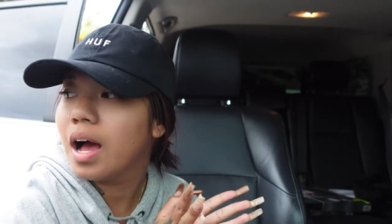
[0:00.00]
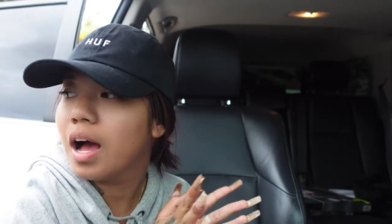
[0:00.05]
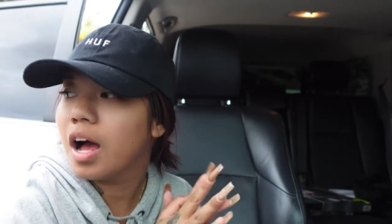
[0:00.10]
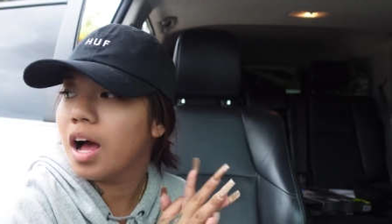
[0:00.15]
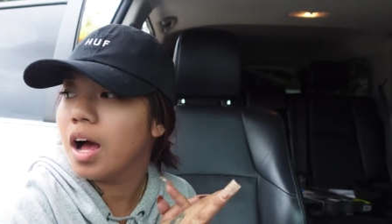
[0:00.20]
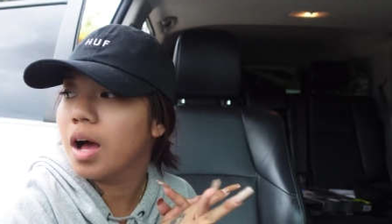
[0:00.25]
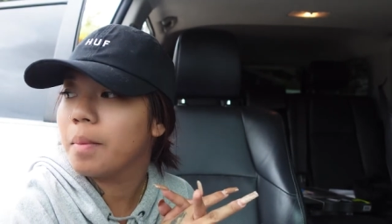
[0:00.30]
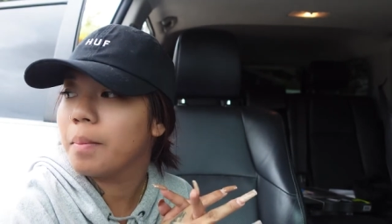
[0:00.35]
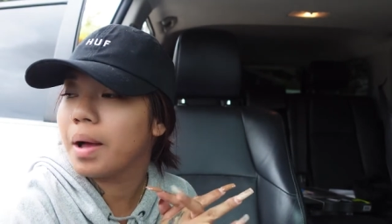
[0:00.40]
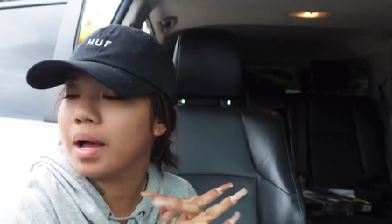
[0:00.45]

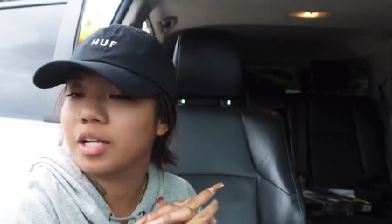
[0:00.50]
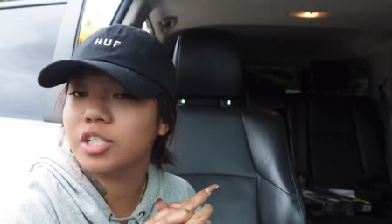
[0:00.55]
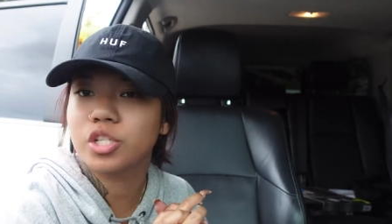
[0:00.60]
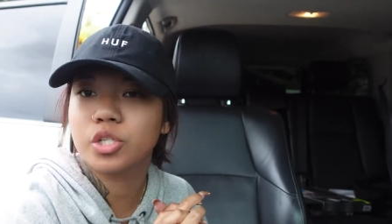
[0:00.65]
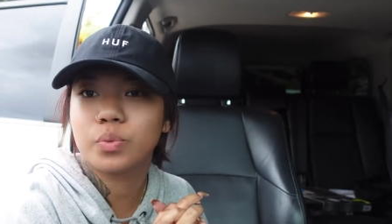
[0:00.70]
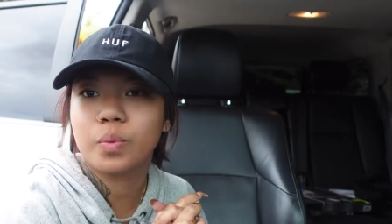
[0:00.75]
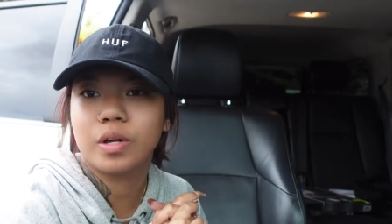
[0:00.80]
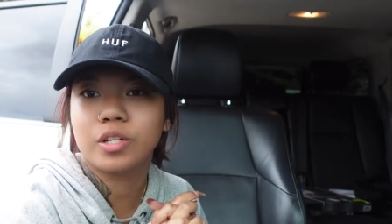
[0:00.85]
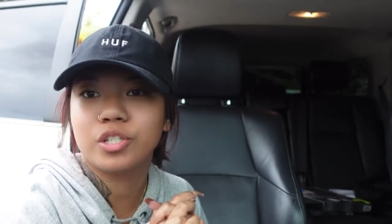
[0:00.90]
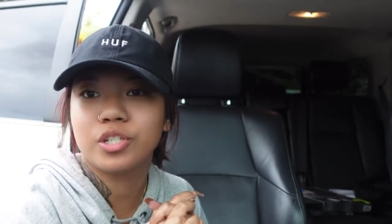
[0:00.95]
um, I
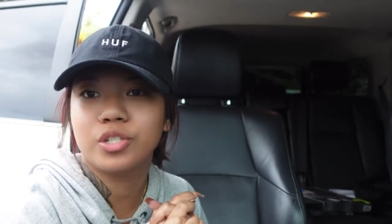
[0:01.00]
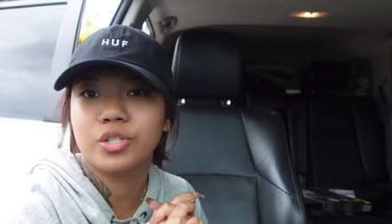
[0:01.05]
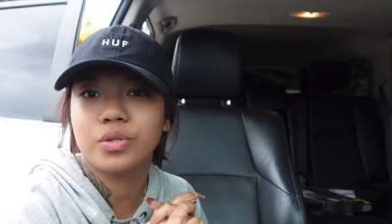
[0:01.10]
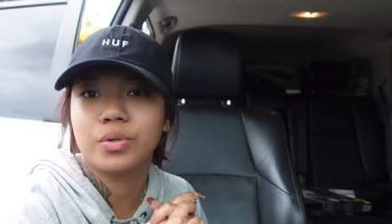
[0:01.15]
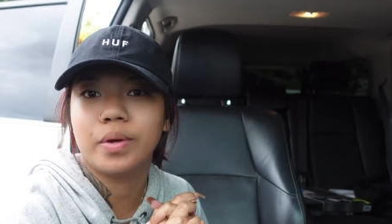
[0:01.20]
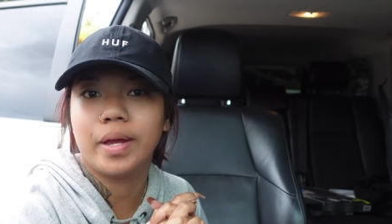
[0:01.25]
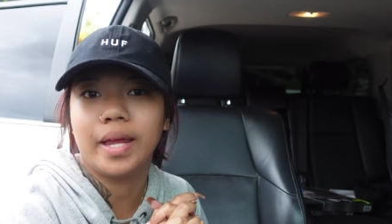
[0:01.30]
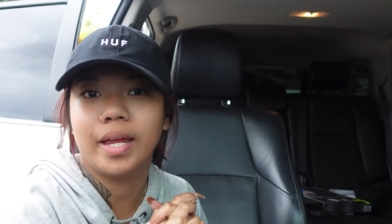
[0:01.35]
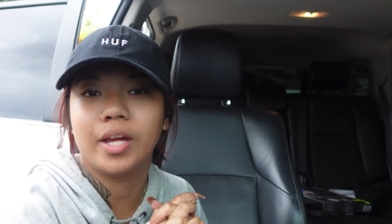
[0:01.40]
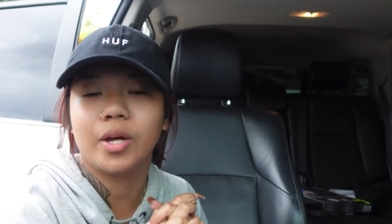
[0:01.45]
just wanted to
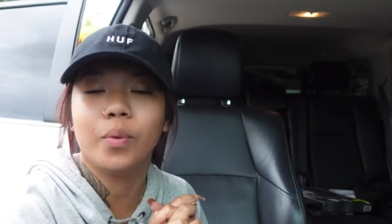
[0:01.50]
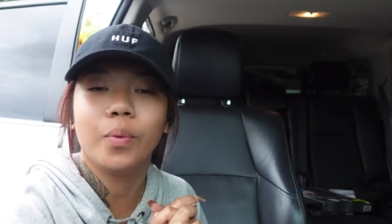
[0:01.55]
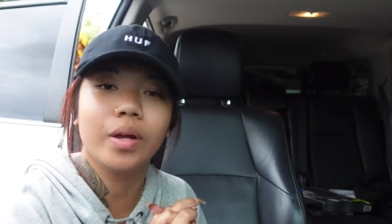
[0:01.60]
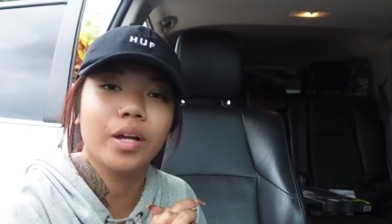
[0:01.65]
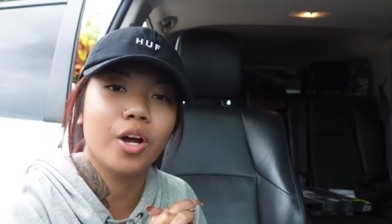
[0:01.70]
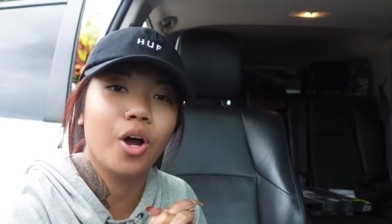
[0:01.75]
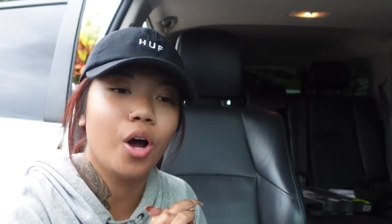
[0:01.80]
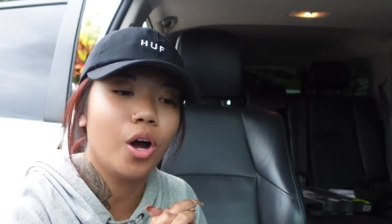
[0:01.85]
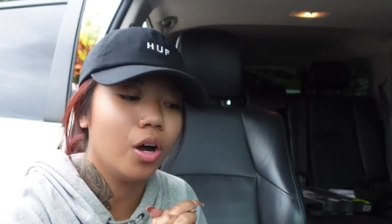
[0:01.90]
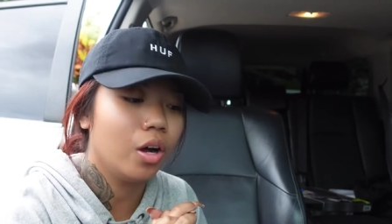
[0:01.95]
do a
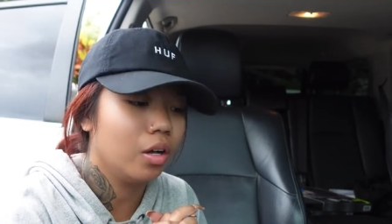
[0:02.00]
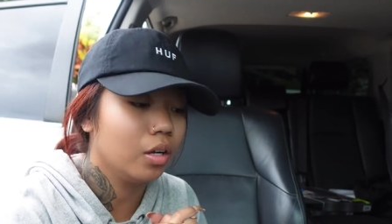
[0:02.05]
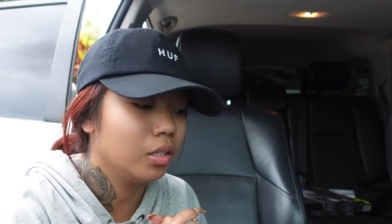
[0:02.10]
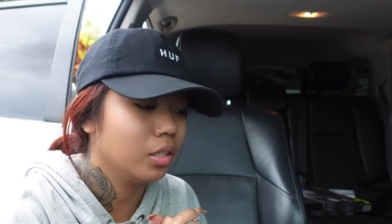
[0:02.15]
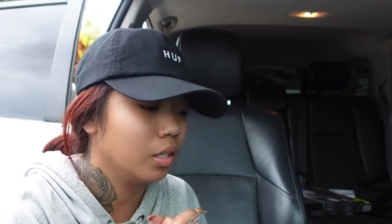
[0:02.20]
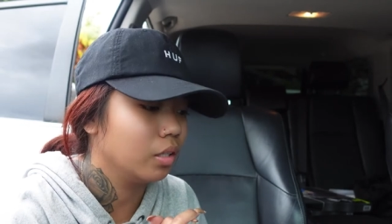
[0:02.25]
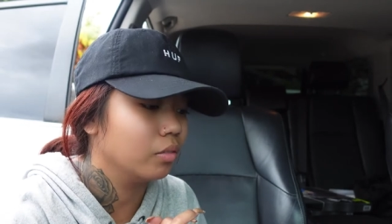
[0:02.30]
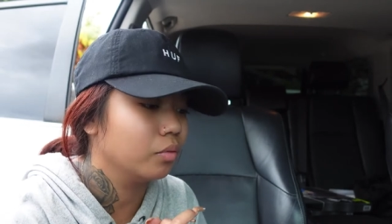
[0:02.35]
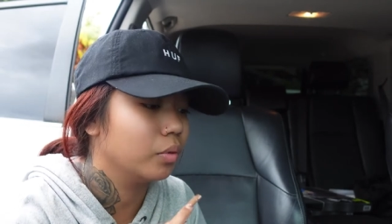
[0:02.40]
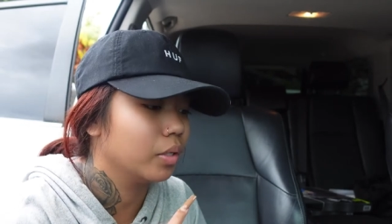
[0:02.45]
quick
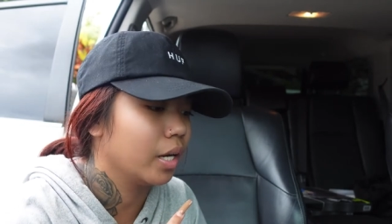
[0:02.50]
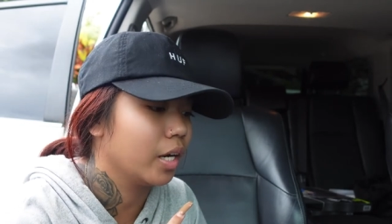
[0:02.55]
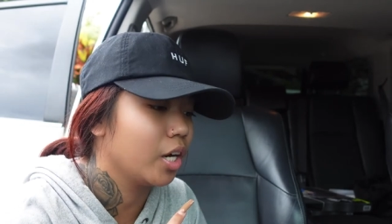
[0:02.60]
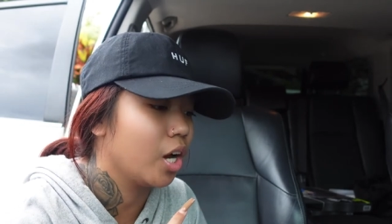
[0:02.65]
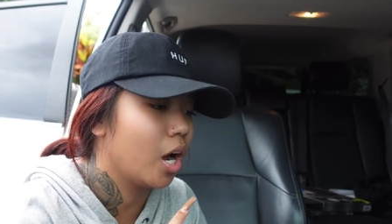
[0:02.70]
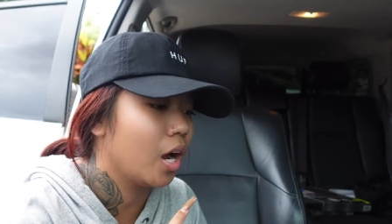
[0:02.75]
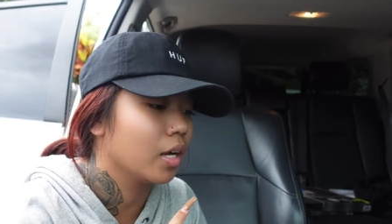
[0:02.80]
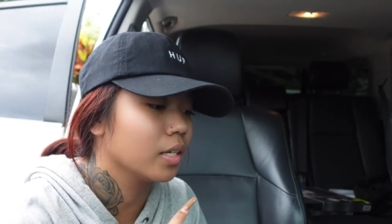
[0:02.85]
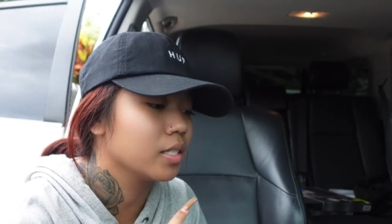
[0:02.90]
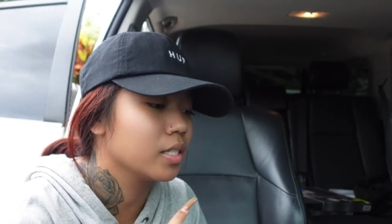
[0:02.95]
haul of what I
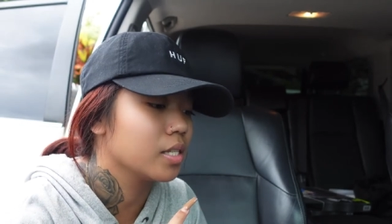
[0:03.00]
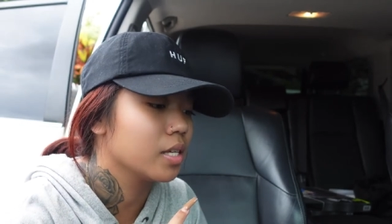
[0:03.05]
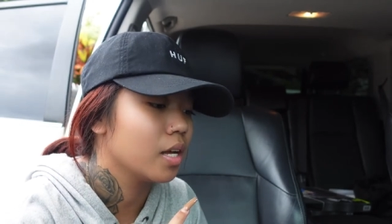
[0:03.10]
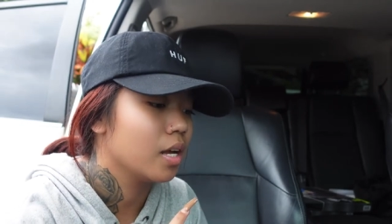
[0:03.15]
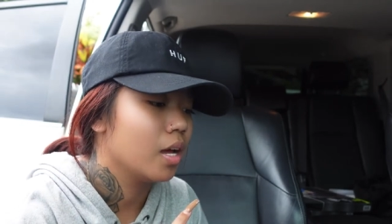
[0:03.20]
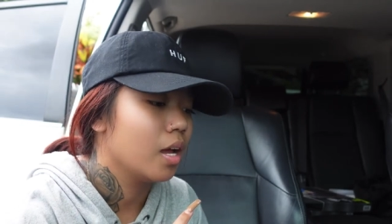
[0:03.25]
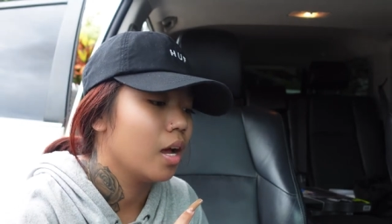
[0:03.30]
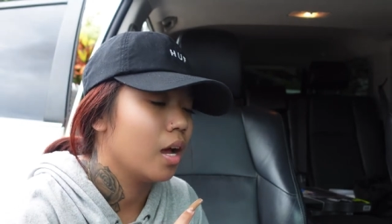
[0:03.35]
got.